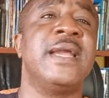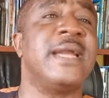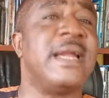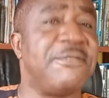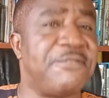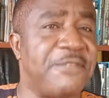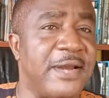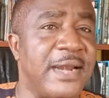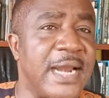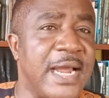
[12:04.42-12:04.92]

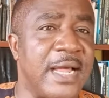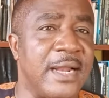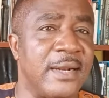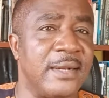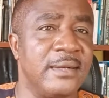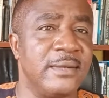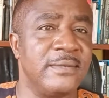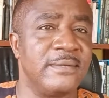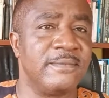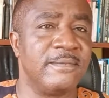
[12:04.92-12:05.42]
referral.
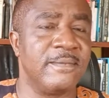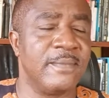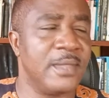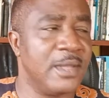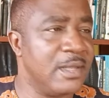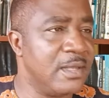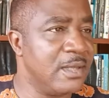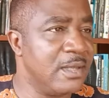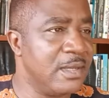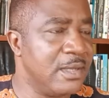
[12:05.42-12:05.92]

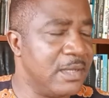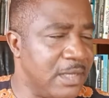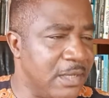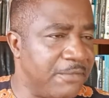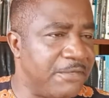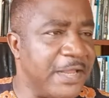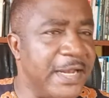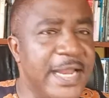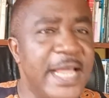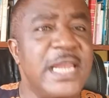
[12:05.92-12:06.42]
If
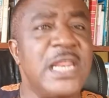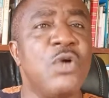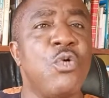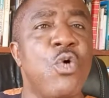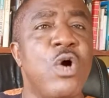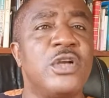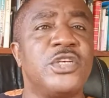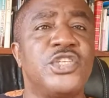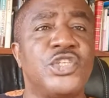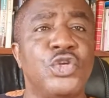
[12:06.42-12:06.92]
a lady
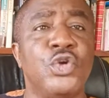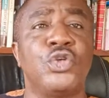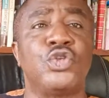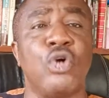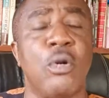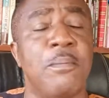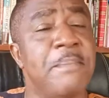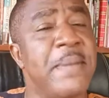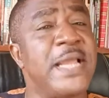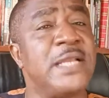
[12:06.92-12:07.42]
wants you
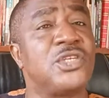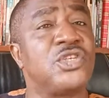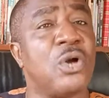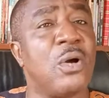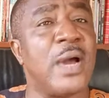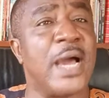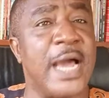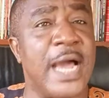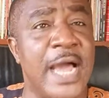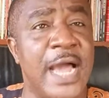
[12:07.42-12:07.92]
to mentor
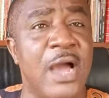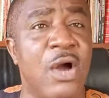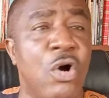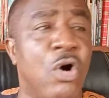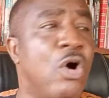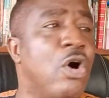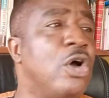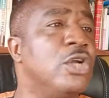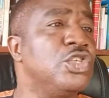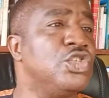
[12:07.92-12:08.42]
her
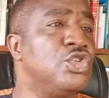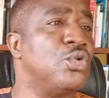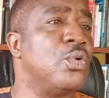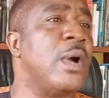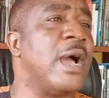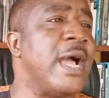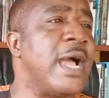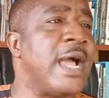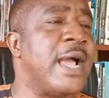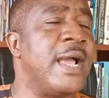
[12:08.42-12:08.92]
or you
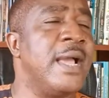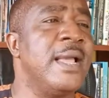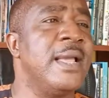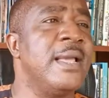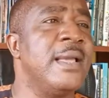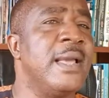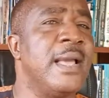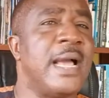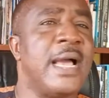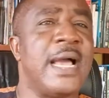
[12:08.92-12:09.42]
are
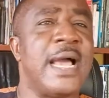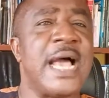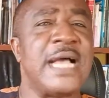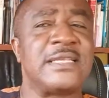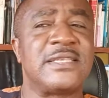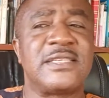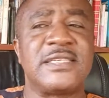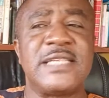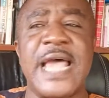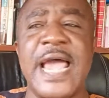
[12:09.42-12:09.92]

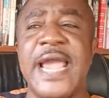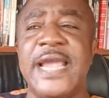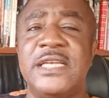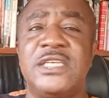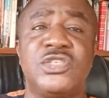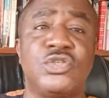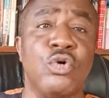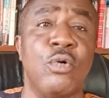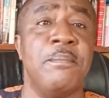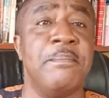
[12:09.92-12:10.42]

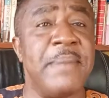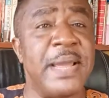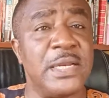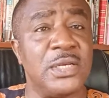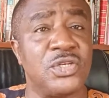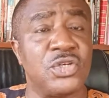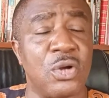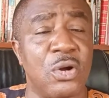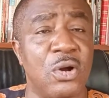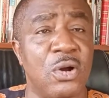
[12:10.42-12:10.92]
assigned to
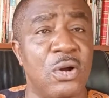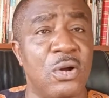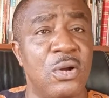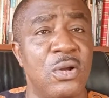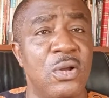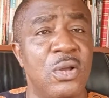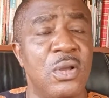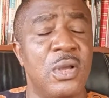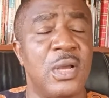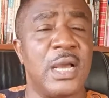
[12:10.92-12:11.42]
mentor
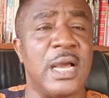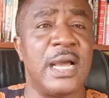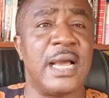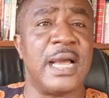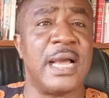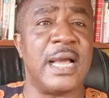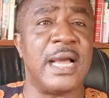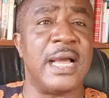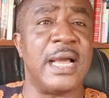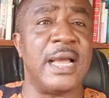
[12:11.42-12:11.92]

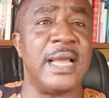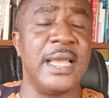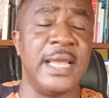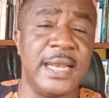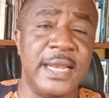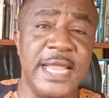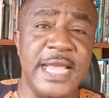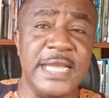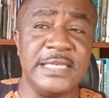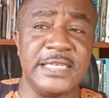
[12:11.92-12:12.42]
a
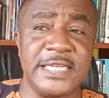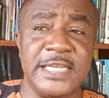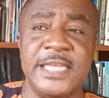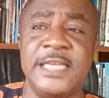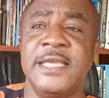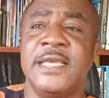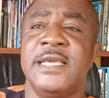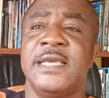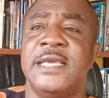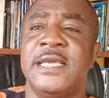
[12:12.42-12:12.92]
lady,
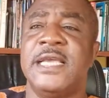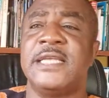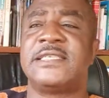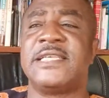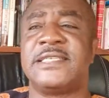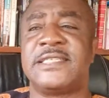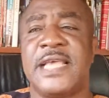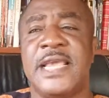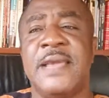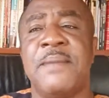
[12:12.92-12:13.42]
it
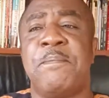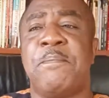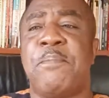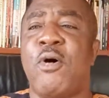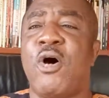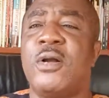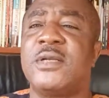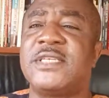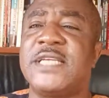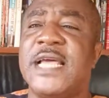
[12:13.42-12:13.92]
is
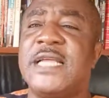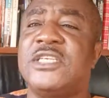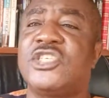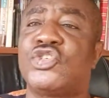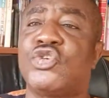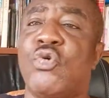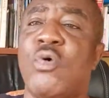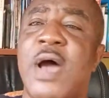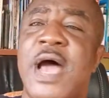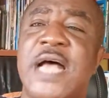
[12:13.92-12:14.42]
important
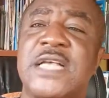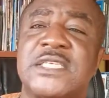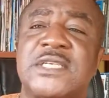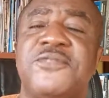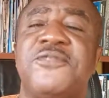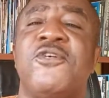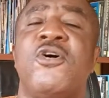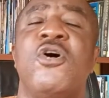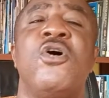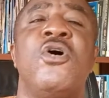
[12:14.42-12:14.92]
to ask
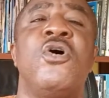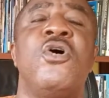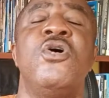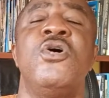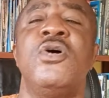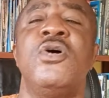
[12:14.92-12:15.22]
for